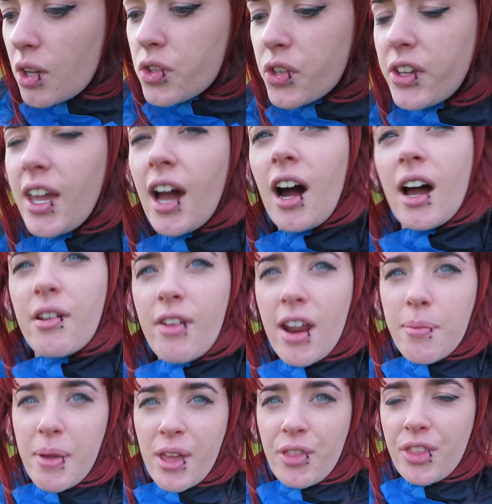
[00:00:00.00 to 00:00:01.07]
So yeah, I read
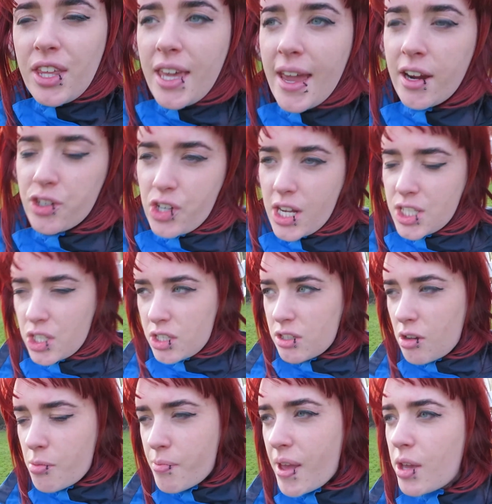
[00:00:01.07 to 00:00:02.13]
a bit in the hairdresser's
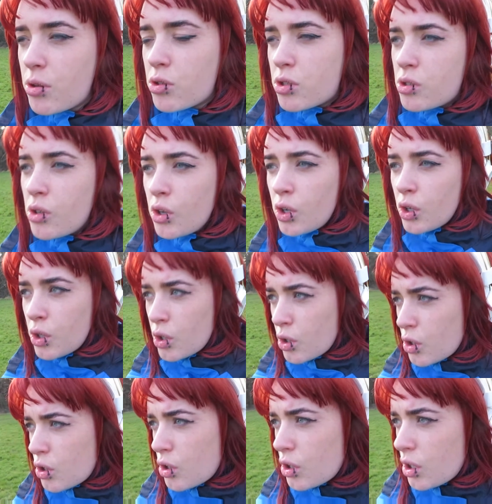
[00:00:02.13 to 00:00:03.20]
time, about
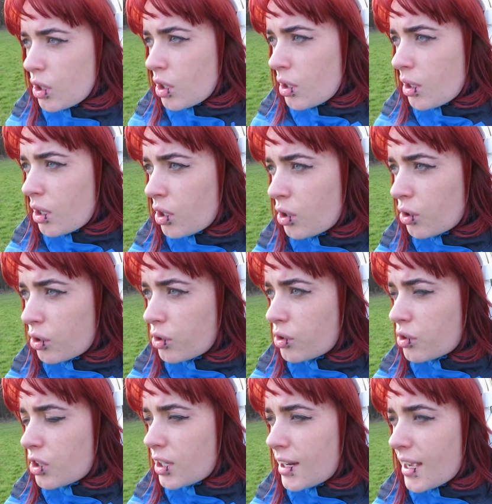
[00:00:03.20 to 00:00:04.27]

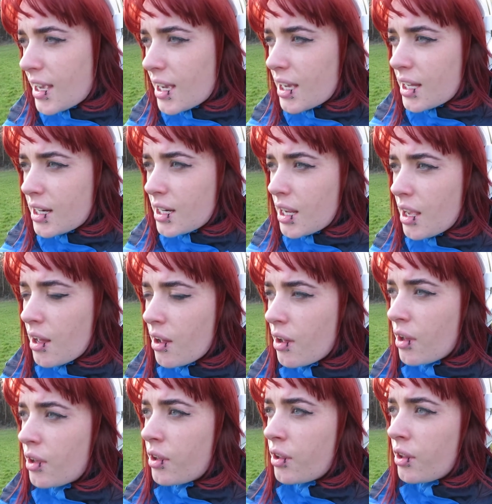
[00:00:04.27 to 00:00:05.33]

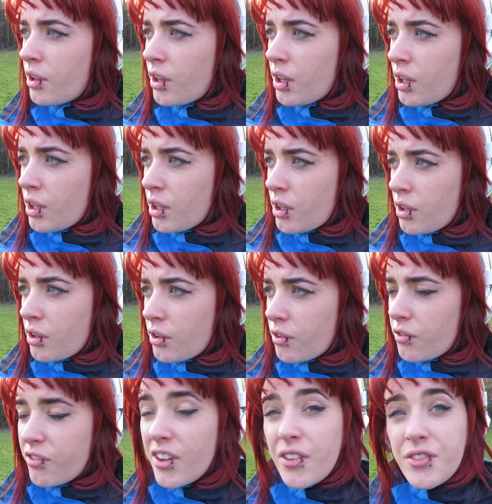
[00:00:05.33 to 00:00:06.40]

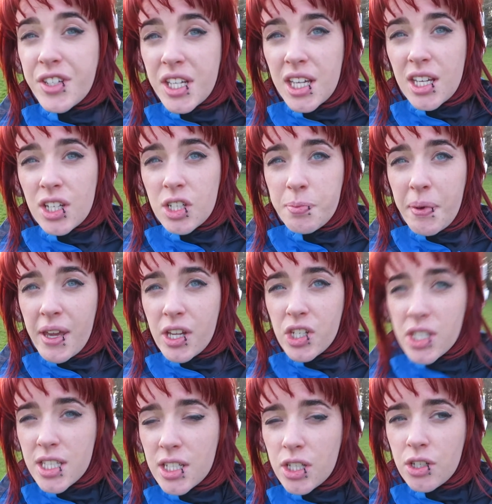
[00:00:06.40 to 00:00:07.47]
150-ish
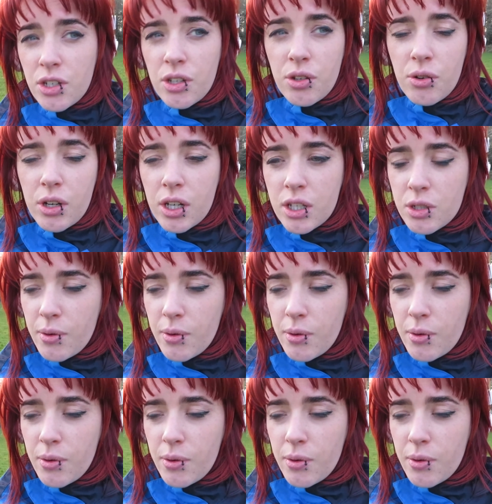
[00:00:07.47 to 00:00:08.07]
pages into New York